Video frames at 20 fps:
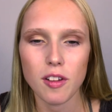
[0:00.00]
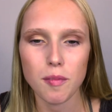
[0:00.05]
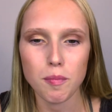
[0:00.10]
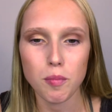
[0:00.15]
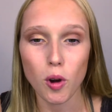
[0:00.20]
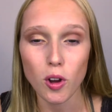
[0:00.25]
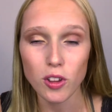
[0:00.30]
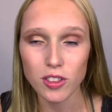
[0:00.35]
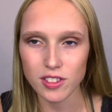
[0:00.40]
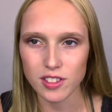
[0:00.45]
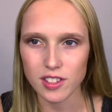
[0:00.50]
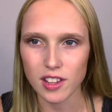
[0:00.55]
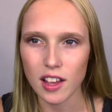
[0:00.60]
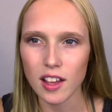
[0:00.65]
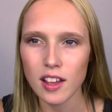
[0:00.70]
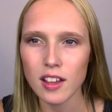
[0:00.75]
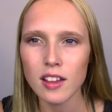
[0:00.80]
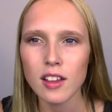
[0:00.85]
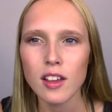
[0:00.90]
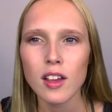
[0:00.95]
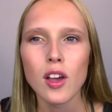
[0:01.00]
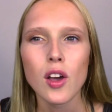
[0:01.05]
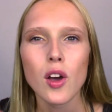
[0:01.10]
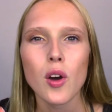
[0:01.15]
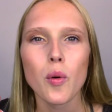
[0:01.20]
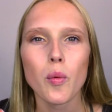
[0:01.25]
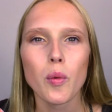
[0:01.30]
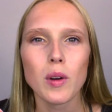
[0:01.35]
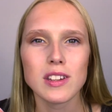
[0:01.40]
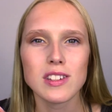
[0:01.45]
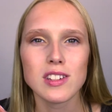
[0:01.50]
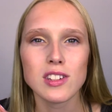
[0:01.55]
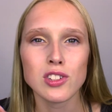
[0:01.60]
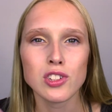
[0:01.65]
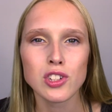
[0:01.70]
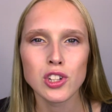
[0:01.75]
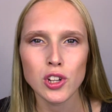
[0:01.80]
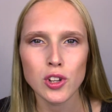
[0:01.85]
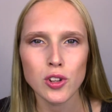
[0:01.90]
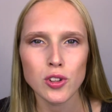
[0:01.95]
bronzer which is
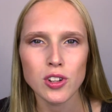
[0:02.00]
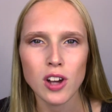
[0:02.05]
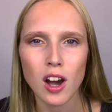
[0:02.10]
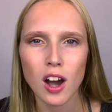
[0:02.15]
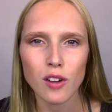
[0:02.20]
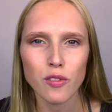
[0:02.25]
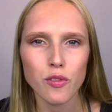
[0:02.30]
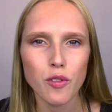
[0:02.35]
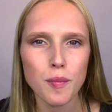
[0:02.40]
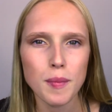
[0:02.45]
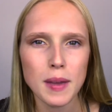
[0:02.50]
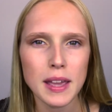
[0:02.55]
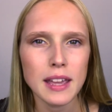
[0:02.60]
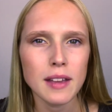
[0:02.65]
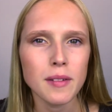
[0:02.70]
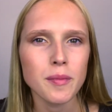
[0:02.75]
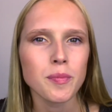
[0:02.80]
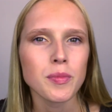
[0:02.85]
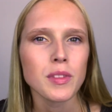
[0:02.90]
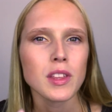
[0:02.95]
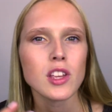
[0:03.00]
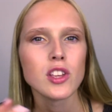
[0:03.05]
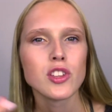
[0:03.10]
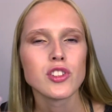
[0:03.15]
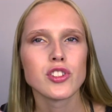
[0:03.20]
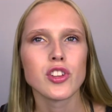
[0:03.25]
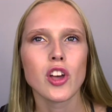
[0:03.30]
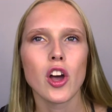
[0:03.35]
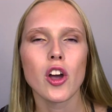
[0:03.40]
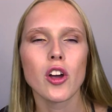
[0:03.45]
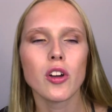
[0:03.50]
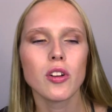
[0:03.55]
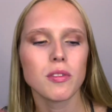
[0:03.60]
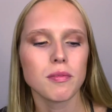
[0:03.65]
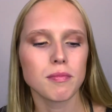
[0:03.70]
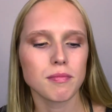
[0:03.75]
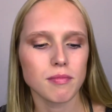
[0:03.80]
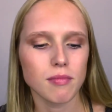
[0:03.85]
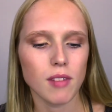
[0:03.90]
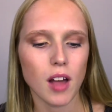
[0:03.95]
too dark for me,
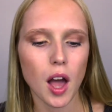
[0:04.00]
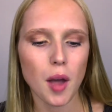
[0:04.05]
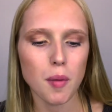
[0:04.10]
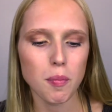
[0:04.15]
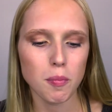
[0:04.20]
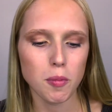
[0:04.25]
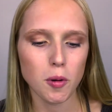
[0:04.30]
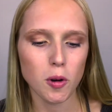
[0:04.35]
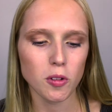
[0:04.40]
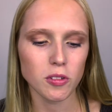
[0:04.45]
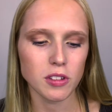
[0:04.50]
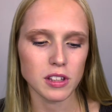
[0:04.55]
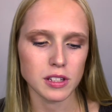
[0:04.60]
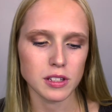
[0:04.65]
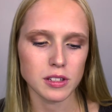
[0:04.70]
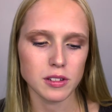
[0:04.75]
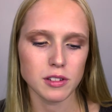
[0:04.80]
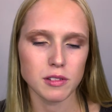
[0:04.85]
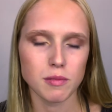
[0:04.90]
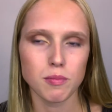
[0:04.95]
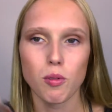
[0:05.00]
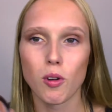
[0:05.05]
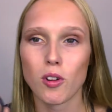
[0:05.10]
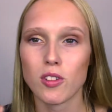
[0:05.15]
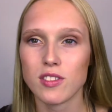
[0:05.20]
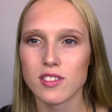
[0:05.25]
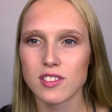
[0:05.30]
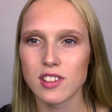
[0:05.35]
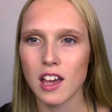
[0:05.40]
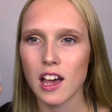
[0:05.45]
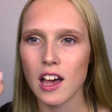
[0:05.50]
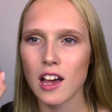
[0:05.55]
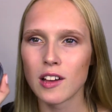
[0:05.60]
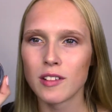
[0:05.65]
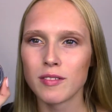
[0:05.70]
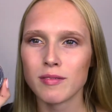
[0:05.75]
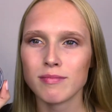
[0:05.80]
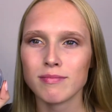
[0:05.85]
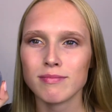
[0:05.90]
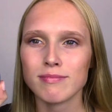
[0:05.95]
so I bought this bronzer.